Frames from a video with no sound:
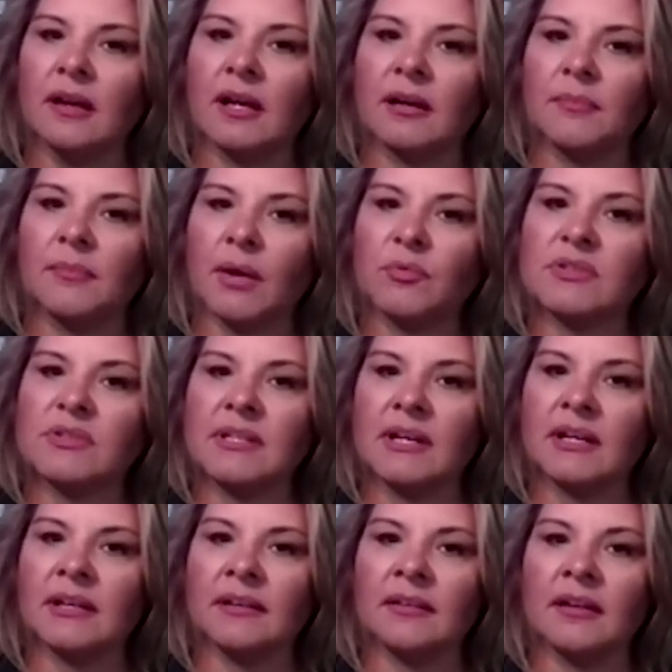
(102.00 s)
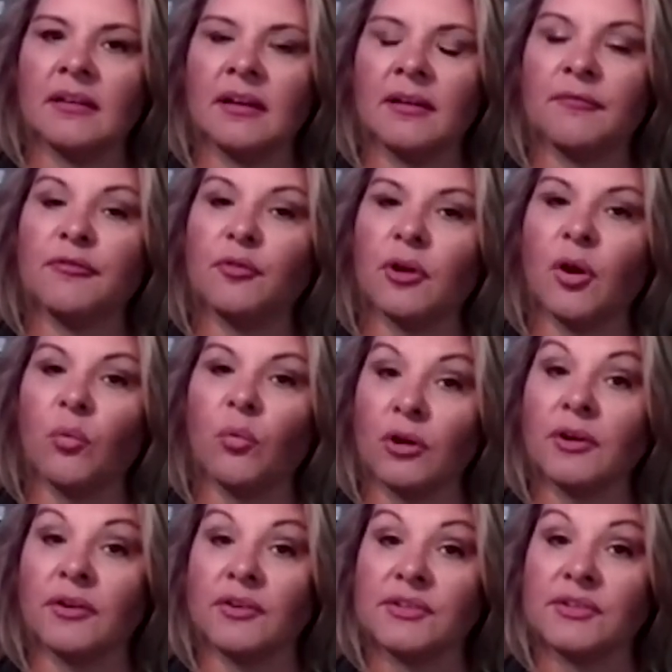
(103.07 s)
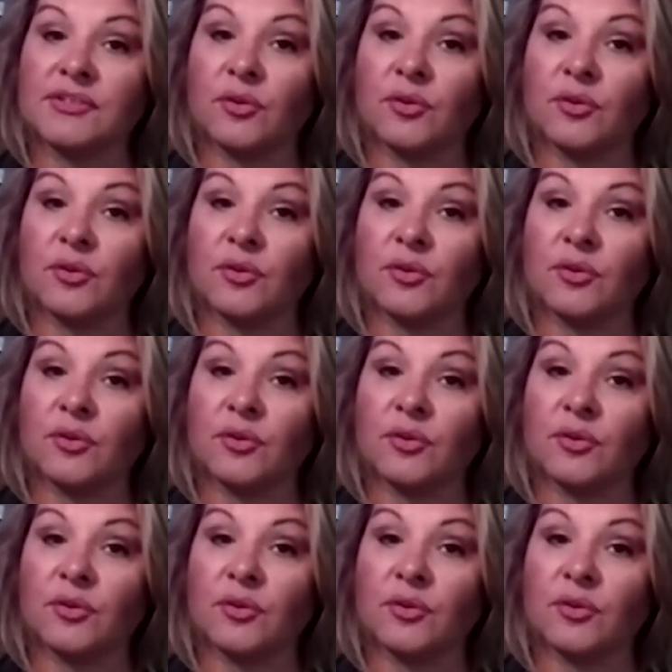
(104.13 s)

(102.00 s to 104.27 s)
that was done for our workers.